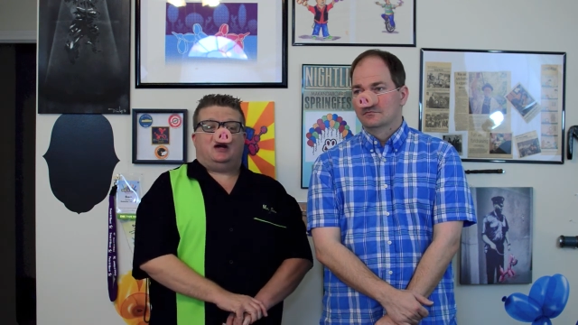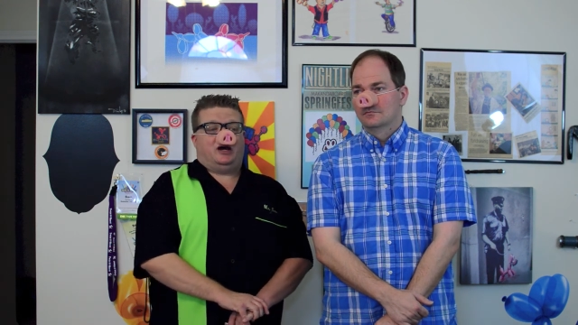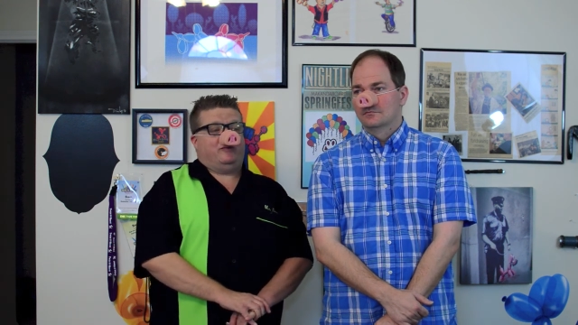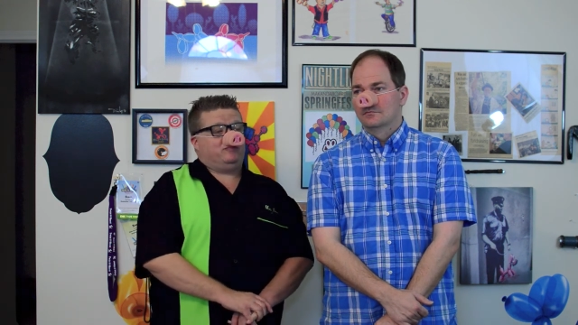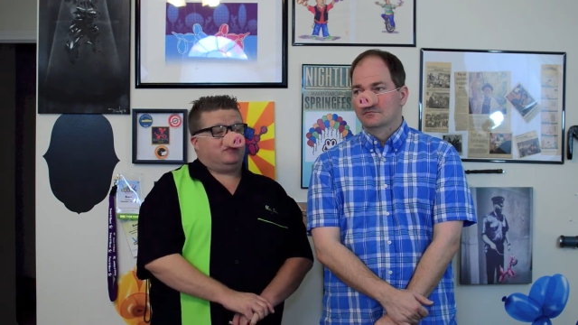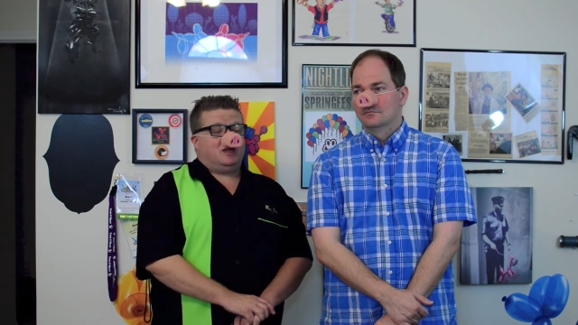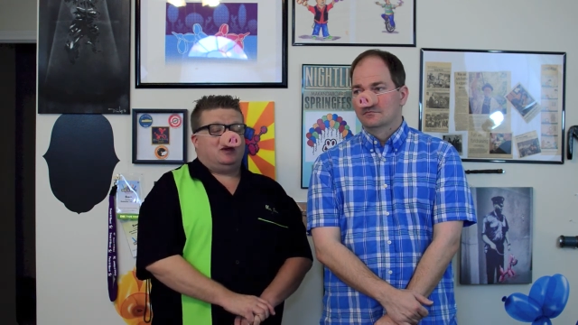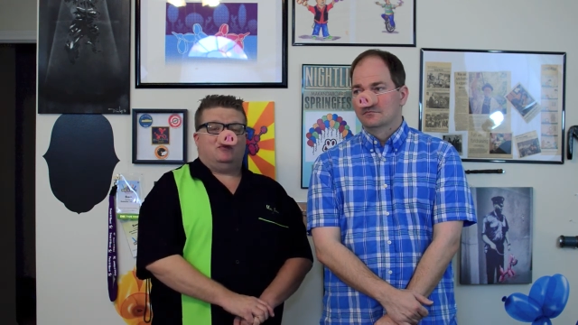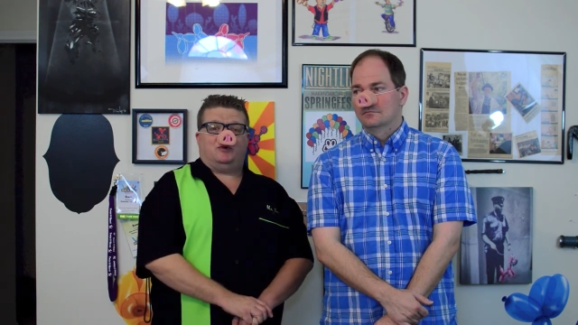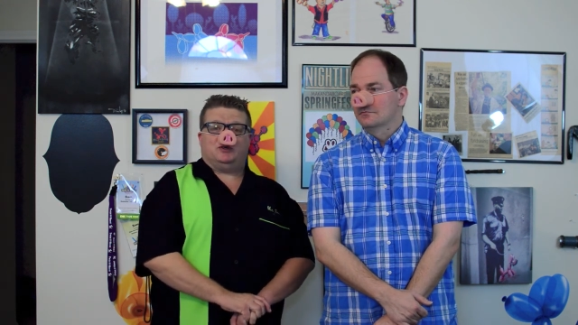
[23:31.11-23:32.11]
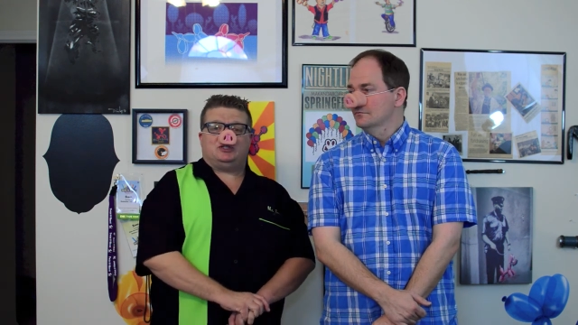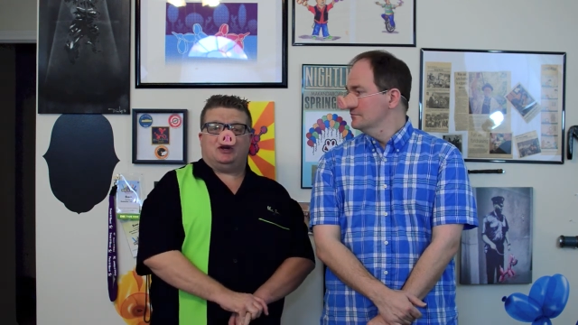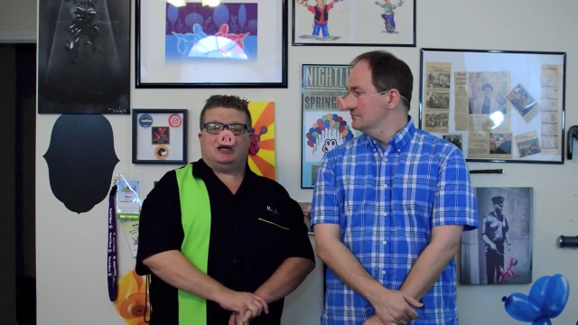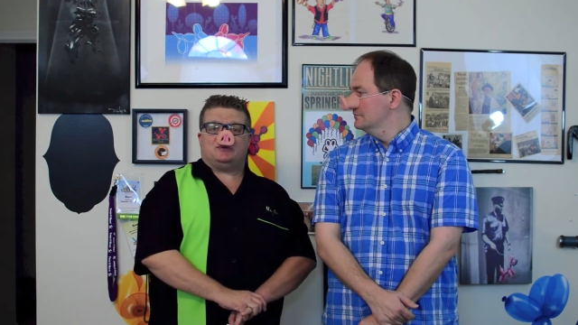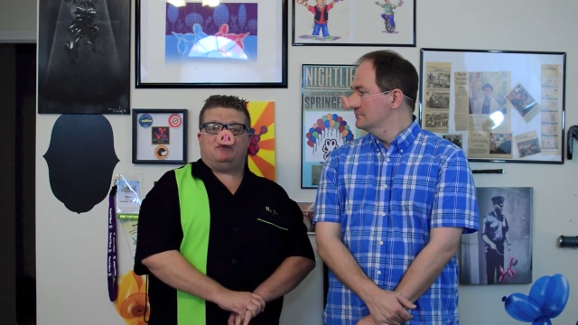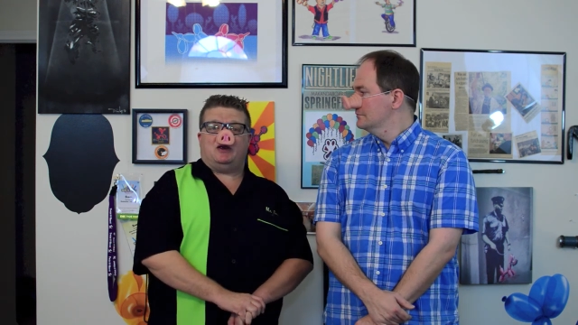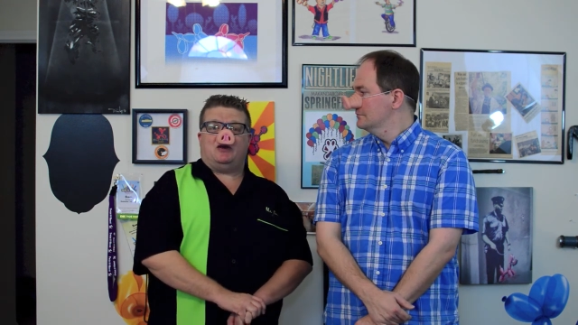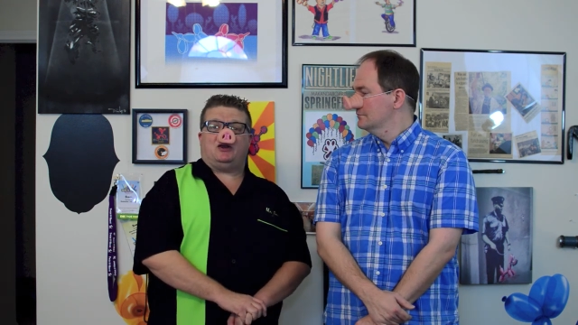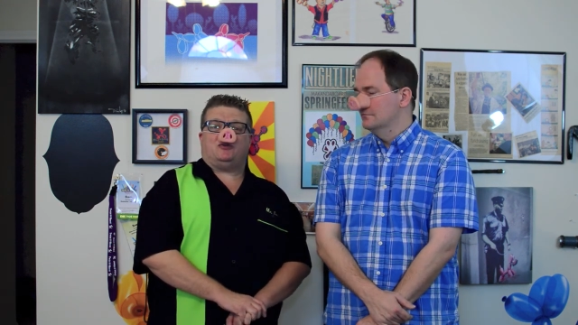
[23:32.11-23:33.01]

Speaker 1: Um, want to wish you guys a Merry